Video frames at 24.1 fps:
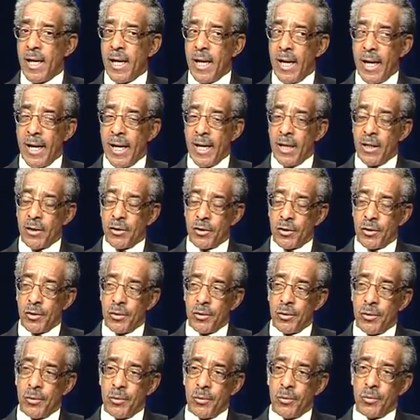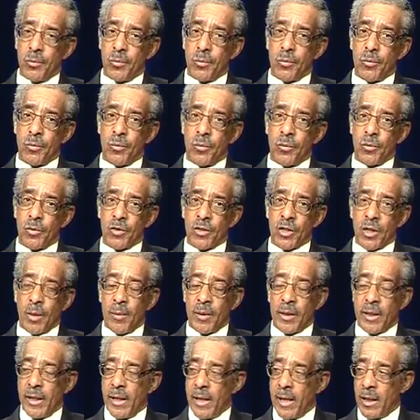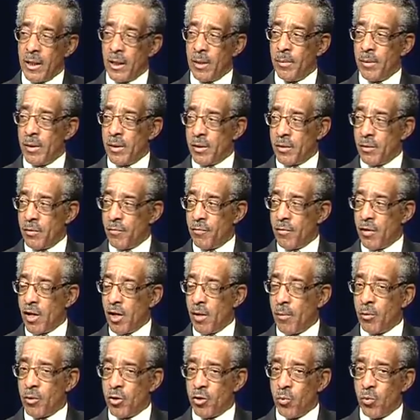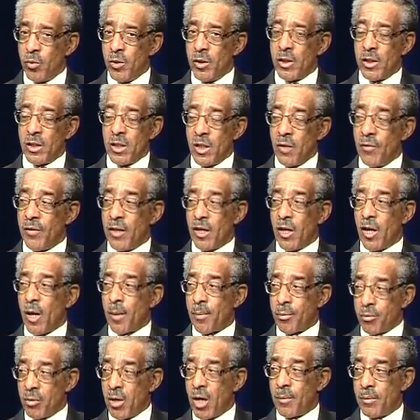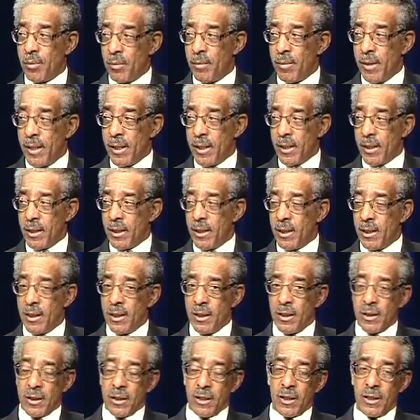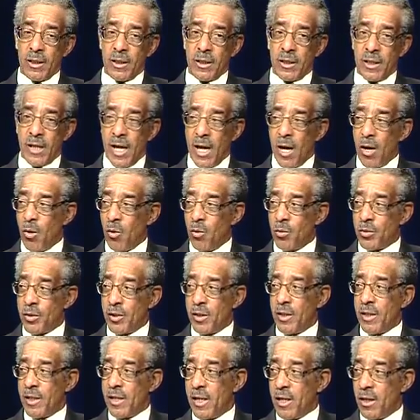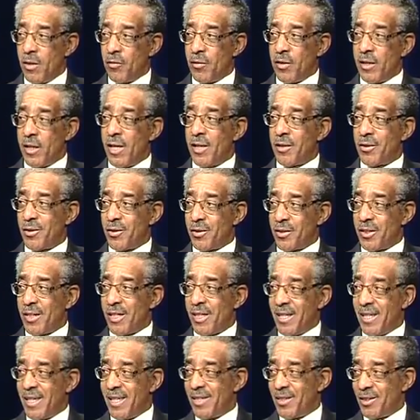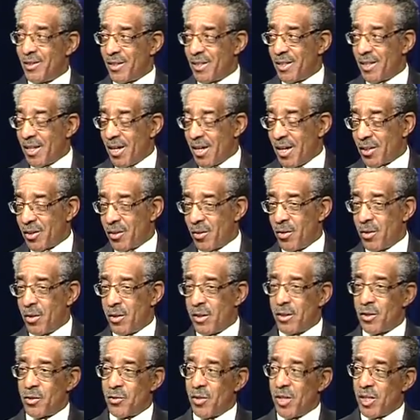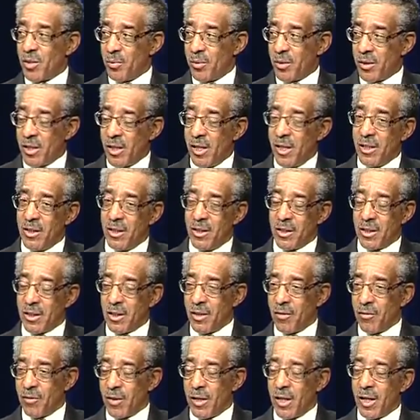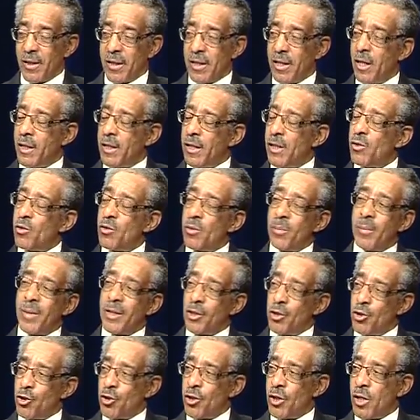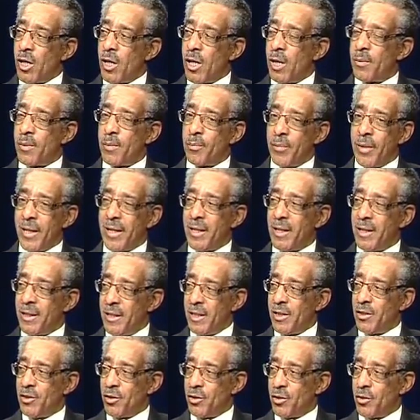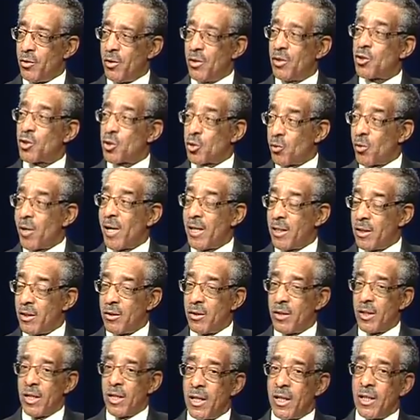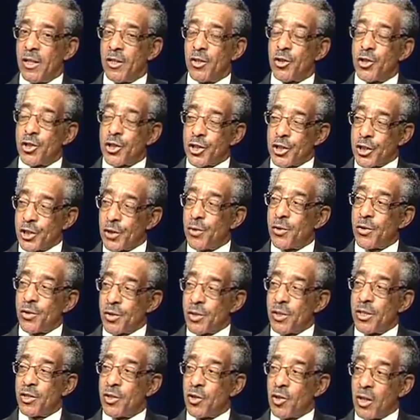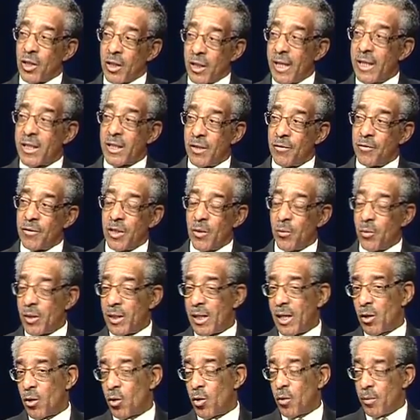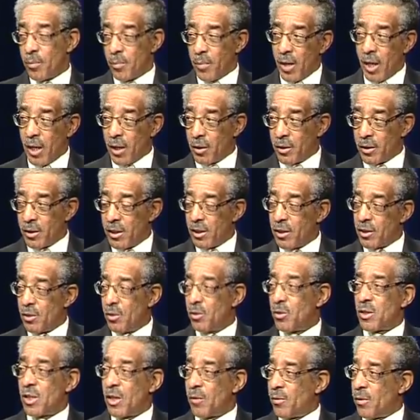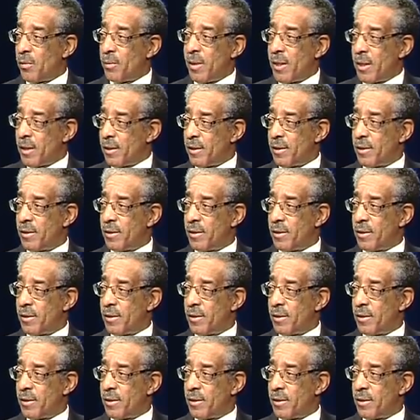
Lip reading: as to some of the elements and variables we see that are problematic, such as housing and healthcare, like you said, getting to the doctor early, transportation and stuff like that? Are they doing a better job in paying attention to it and trying to seriously, collectively, without all the politics, do something about it?